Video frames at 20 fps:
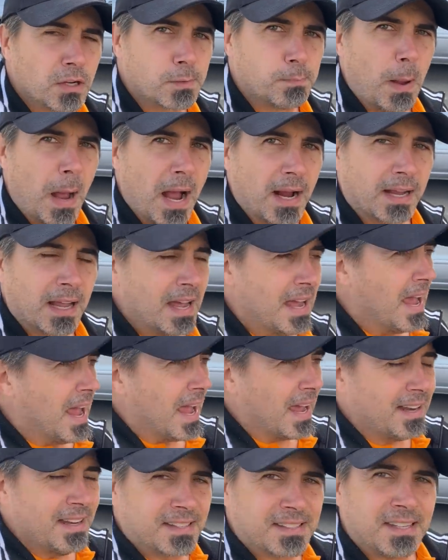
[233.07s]
back,
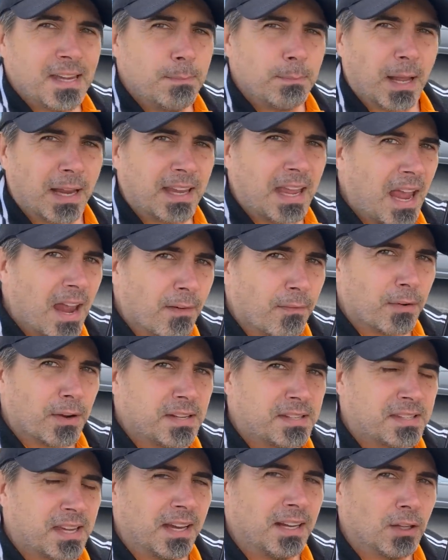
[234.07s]
and it seemed like every
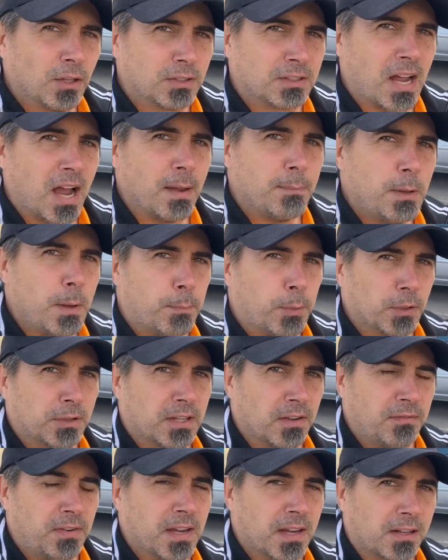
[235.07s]
single time you put
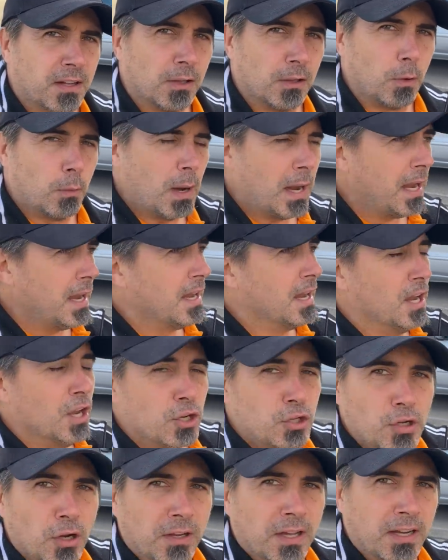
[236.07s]
the vehicle away,
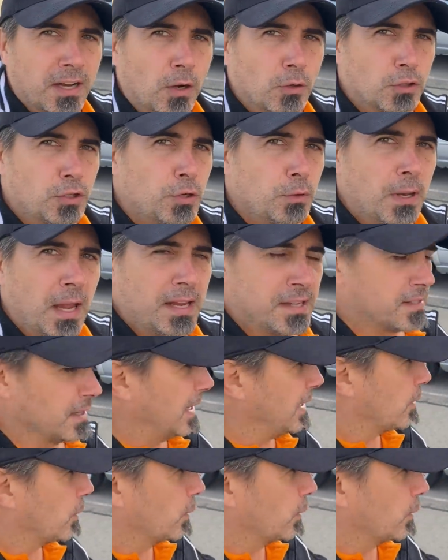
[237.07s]
took it out two days later,